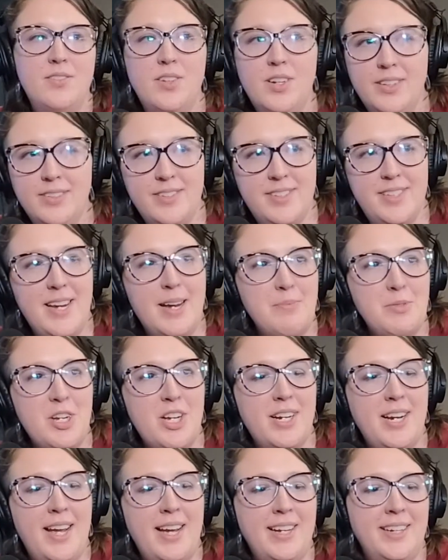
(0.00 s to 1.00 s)

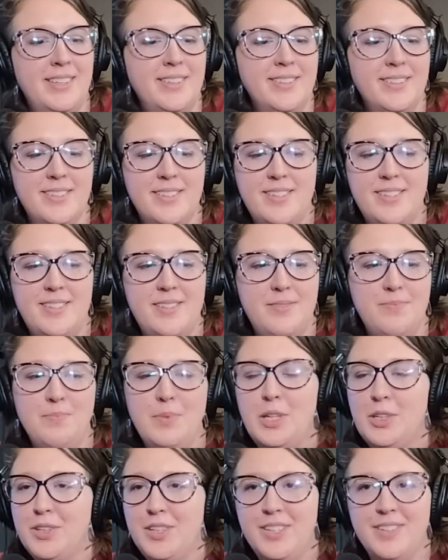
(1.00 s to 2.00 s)
Snapchat has
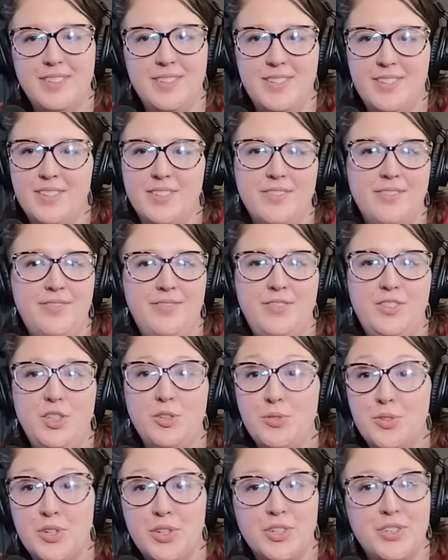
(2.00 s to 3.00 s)
millions of
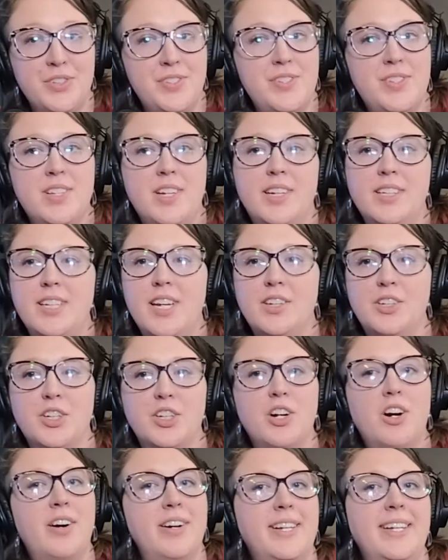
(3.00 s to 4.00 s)
users, a
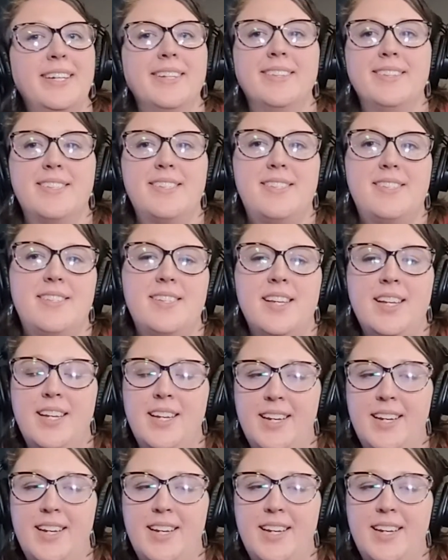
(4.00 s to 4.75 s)
younger audience.